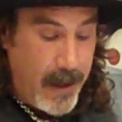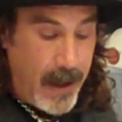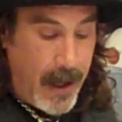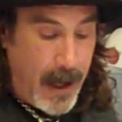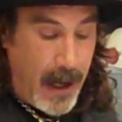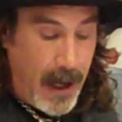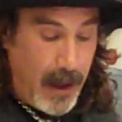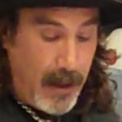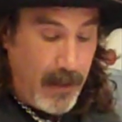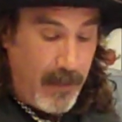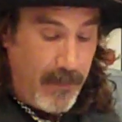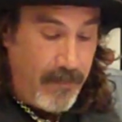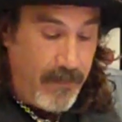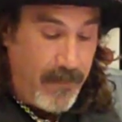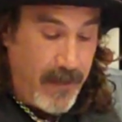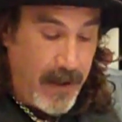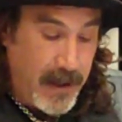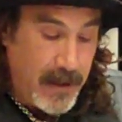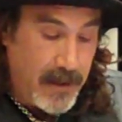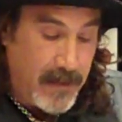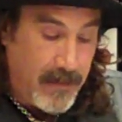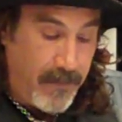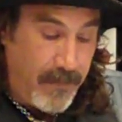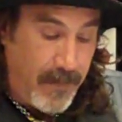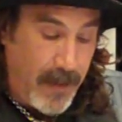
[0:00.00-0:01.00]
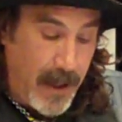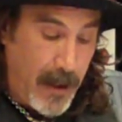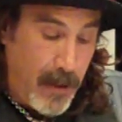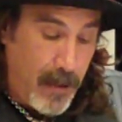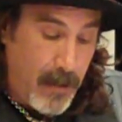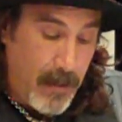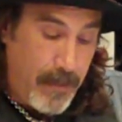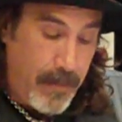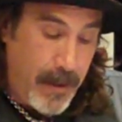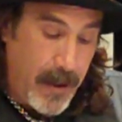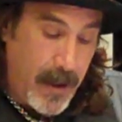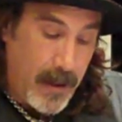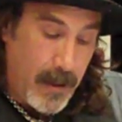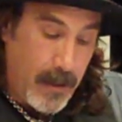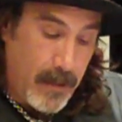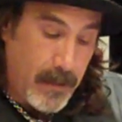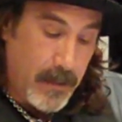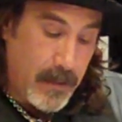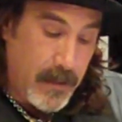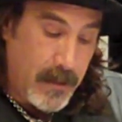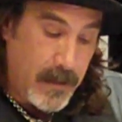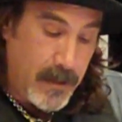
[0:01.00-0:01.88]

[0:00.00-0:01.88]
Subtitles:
hollow-faced flower peddlers,